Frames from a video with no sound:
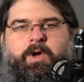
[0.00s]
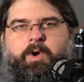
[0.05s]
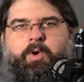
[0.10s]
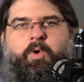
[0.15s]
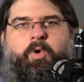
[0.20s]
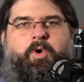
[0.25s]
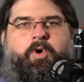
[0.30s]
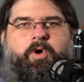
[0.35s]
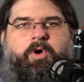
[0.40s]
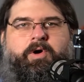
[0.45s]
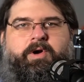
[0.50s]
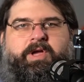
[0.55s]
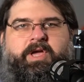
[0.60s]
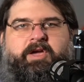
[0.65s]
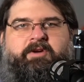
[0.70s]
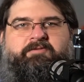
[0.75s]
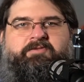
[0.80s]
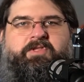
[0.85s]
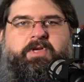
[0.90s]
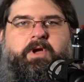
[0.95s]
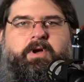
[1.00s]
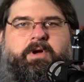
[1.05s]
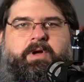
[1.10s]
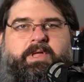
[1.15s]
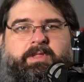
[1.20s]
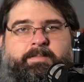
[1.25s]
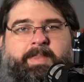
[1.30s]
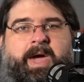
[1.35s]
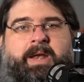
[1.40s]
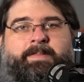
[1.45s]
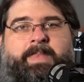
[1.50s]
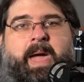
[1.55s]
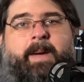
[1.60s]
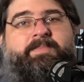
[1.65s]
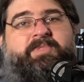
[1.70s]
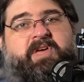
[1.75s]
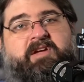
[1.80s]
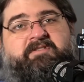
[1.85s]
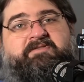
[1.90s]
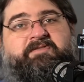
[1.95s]
Or if they're in the battle
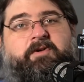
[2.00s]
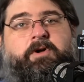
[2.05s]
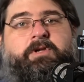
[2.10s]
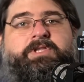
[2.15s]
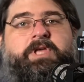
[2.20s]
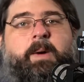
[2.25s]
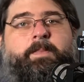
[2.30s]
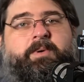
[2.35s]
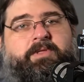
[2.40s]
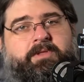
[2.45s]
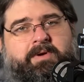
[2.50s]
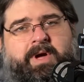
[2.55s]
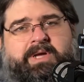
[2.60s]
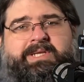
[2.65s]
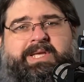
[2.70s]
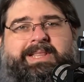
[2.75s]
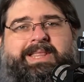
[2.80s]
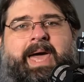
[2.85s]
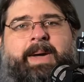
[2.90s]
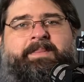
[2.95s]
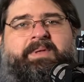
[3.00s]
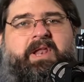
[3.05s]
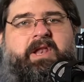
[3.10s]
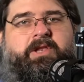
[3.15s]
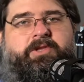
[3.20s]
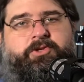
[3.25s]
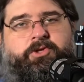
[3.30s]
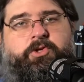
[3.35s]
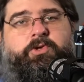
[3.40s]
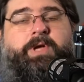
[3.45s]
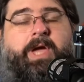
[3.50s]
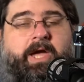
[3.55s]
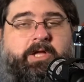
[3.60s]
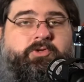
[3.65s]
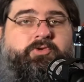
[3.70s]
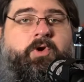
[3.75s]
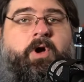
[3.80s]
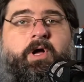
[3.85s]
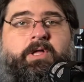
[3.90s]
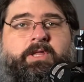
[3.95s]
map, they fold up and they're actually laminated, so you can
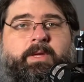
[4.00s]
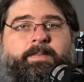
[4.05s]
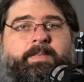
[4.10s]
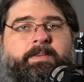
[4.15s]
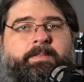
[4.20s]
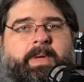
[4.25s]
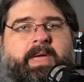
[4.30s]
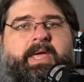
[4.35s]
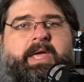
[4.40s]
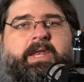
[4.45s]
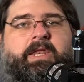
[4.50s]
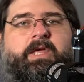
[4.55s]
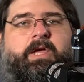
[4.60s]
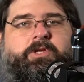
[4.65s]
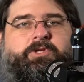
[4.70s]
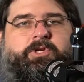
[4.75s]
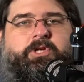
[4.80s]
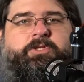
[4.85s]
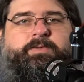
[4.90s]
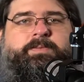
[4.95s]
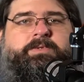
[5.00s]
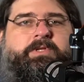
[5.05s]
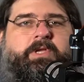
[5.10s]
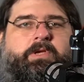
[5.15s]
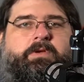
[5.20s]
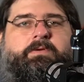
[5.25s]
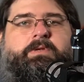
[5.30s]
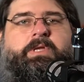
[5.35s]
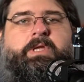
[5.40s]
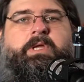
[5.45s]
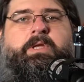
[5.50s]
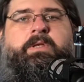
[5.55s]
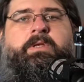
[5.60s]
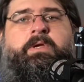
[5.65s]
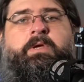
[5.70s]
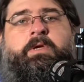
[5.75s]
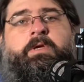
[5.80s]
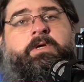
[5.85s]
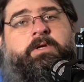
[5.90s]
draw on them and make any adjustments that you need,